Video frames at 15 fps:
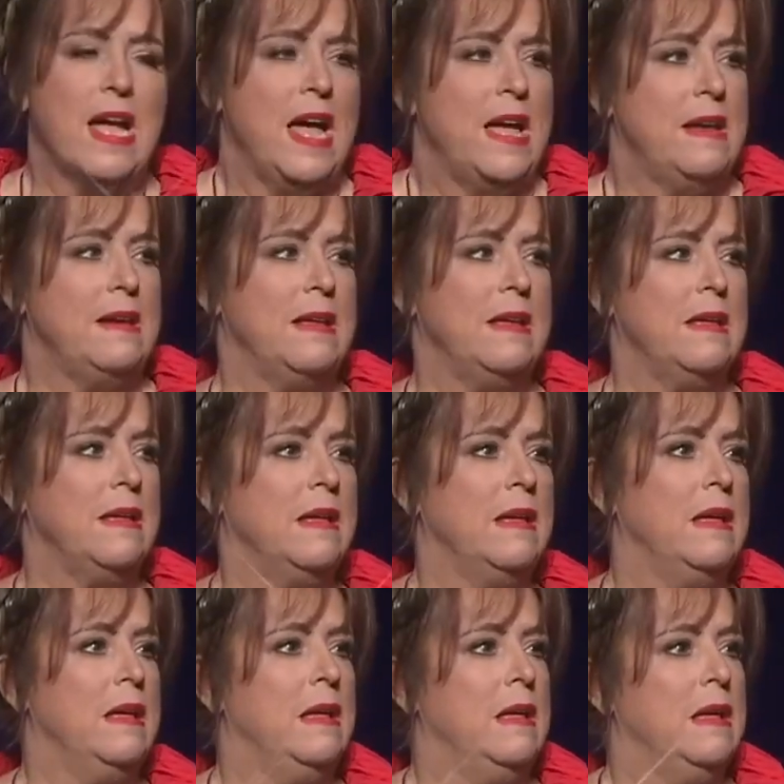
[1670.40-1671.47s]
like I had
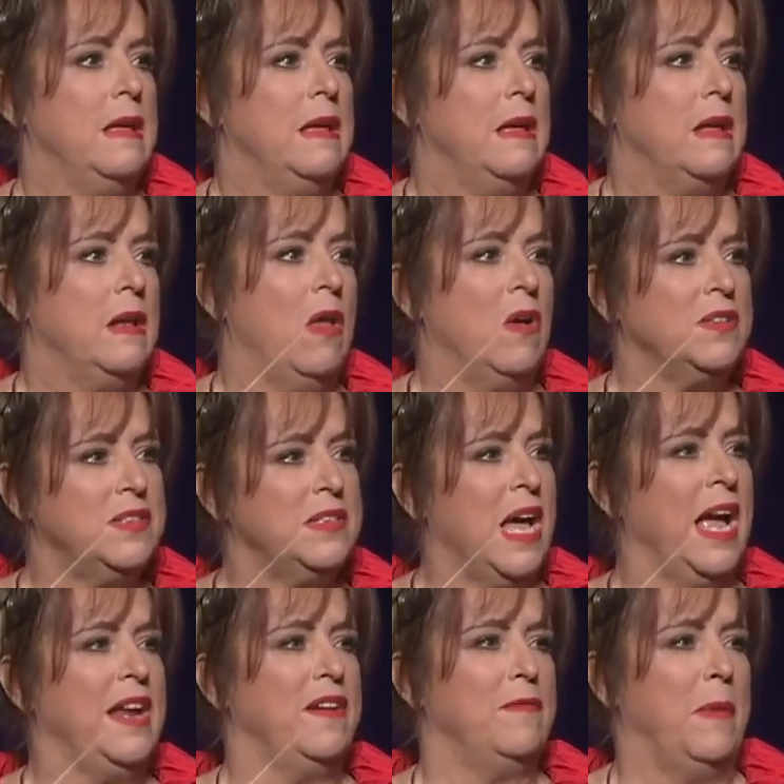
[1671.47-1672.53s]

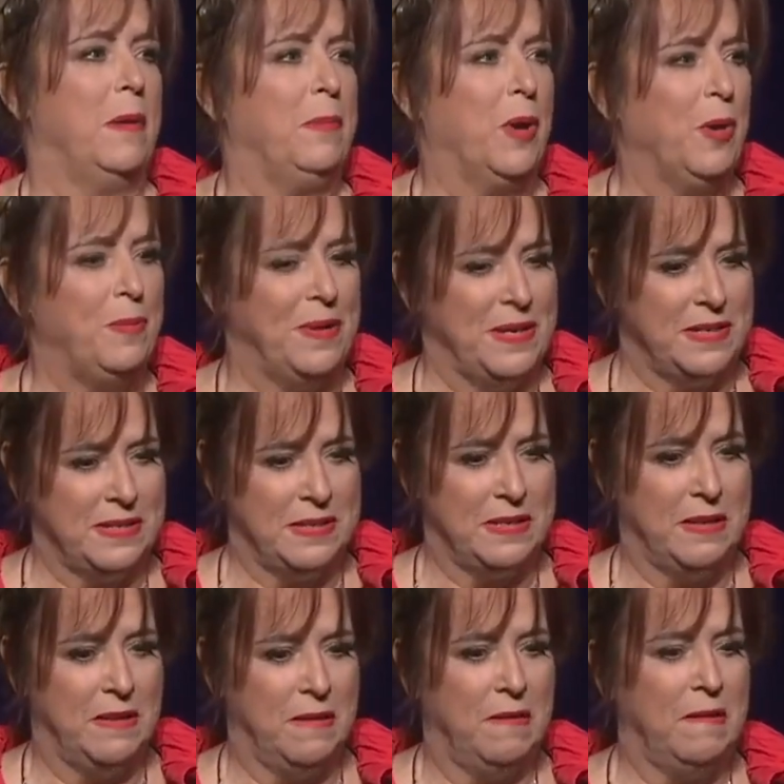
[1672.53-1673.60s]
lost sight of my
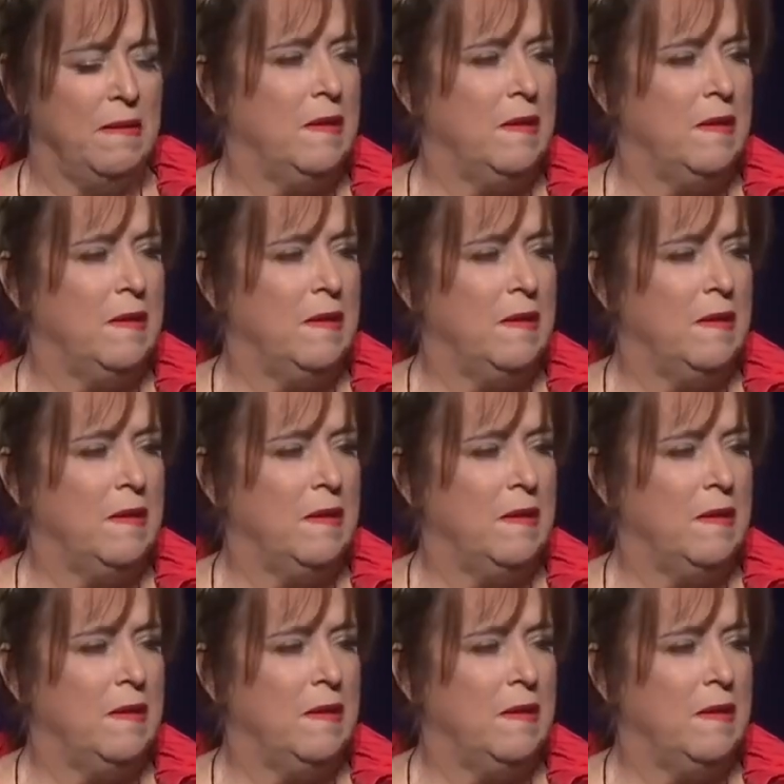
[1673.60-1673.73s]
purpose.